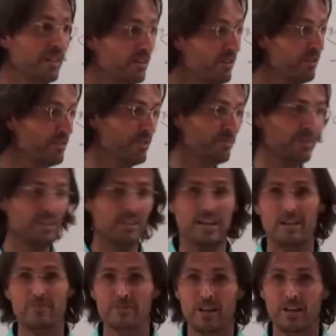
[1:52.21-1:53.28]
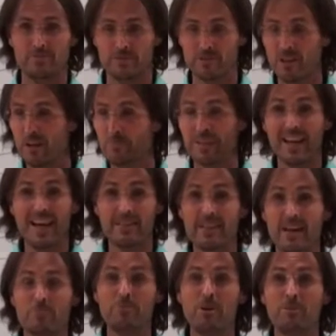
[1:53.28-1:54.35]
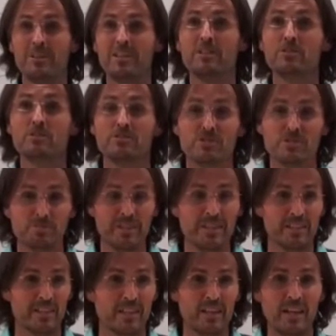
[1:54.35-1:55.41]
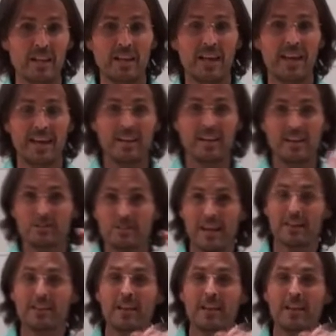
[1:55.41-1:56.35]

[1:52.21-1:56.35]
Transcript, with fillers: he learnt to speak it after, over time, but at that moment he couldn't speak uh, that